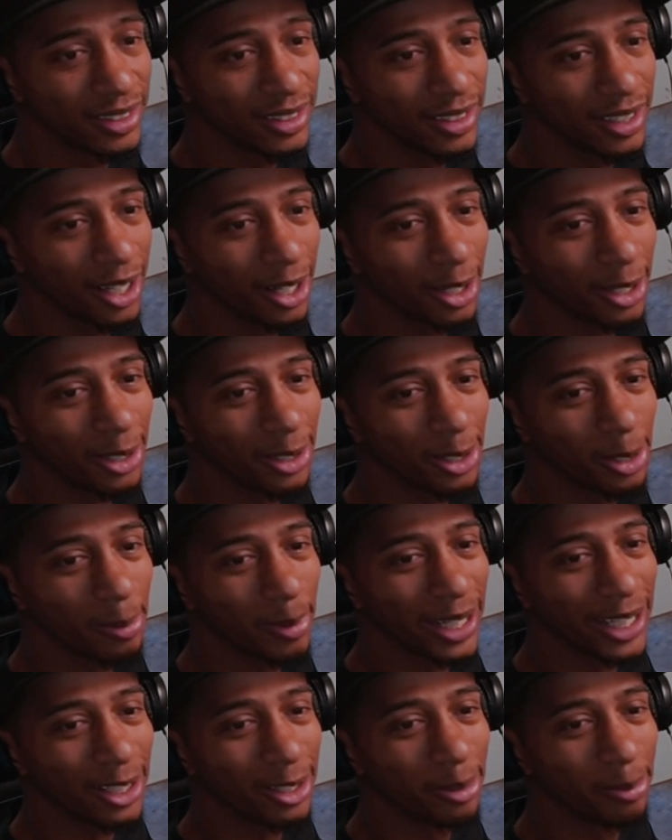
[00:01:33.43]
Oh no, go
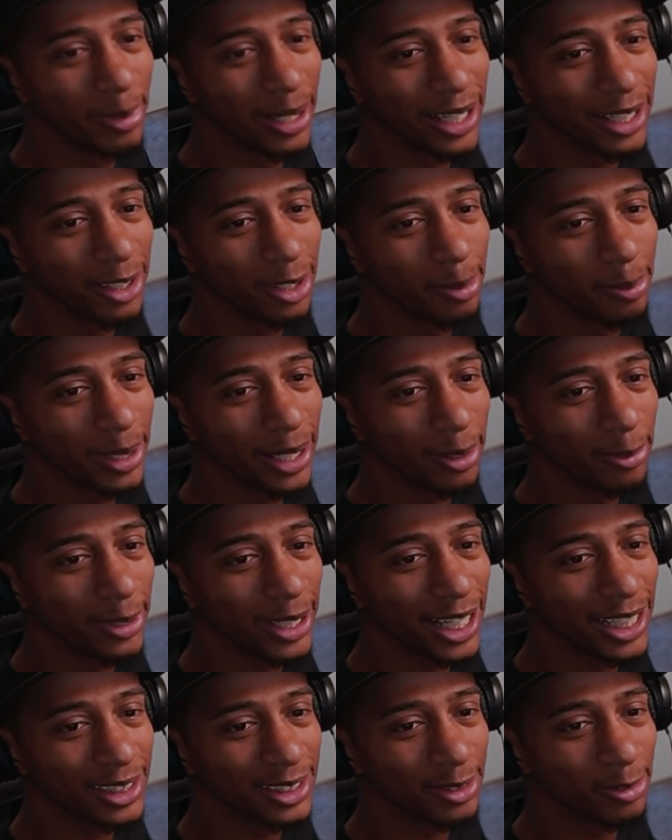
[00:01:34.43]
back, go back, go back. We
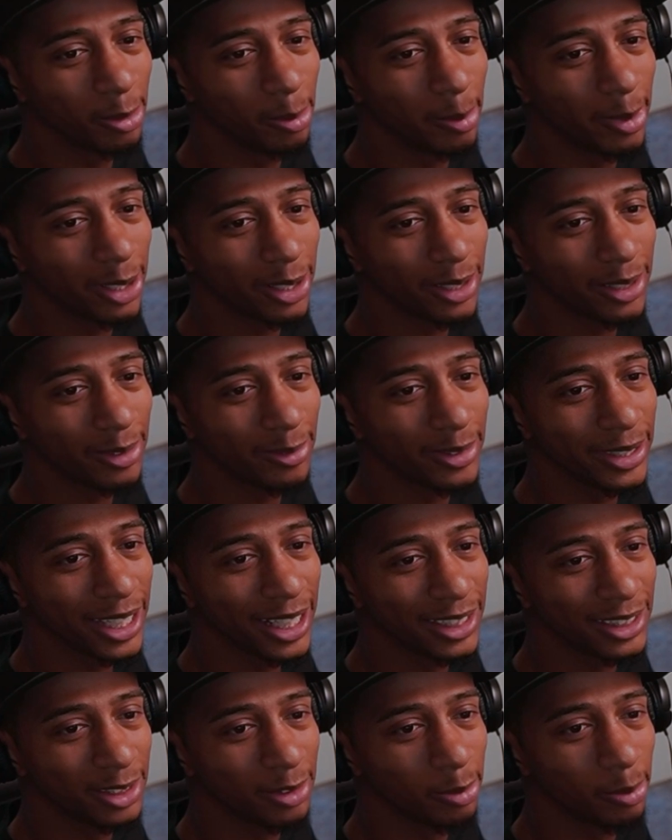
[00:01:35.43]
gotta see one more. We
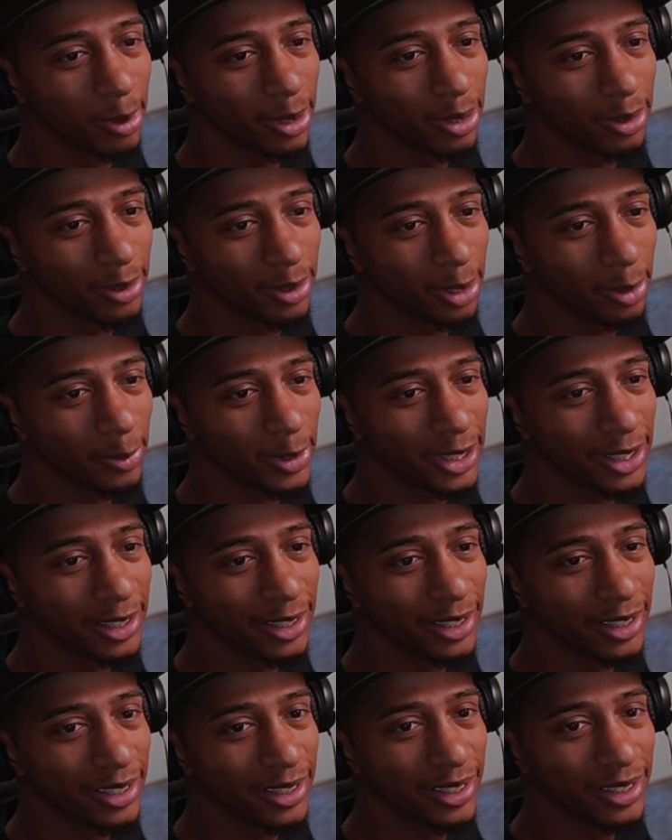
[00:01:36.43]
gotta see one more, and we
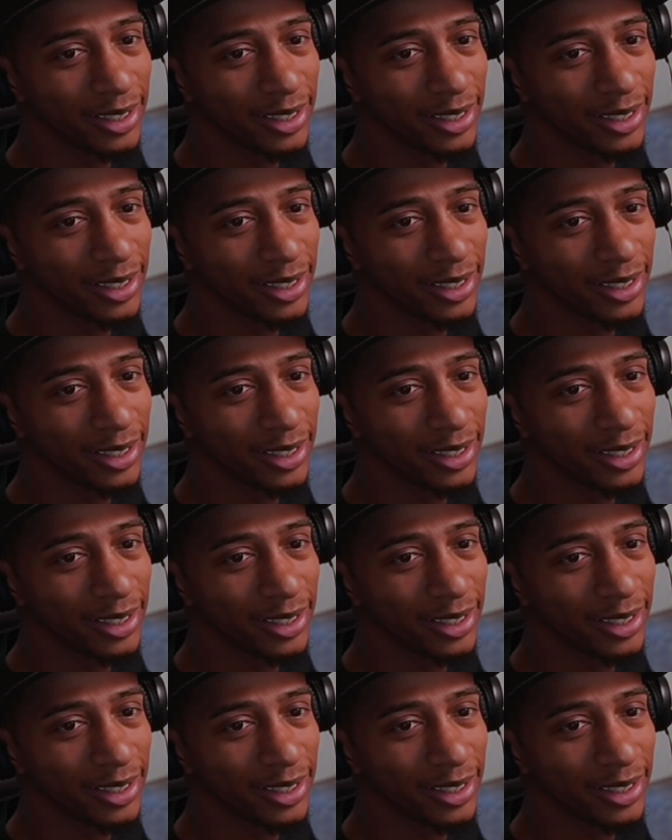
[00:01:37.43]
done.